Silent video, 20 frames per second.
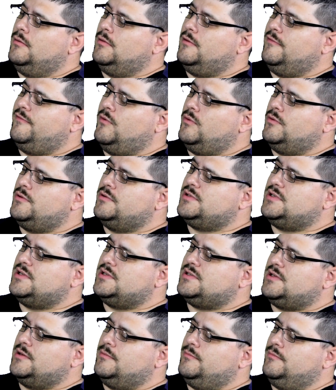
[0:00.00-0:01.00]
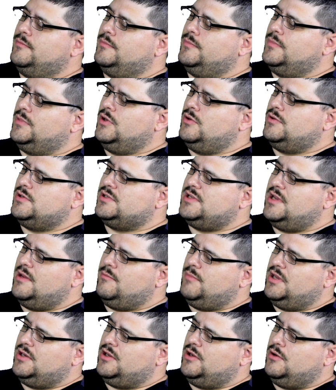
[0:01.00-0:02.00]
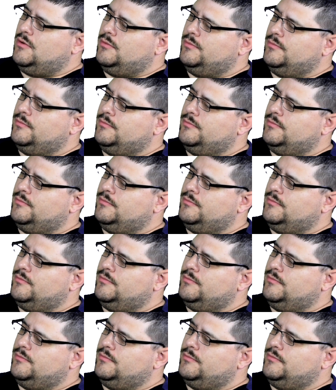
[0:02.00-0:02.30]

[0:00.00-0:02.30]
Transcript: folder system, you just hit menu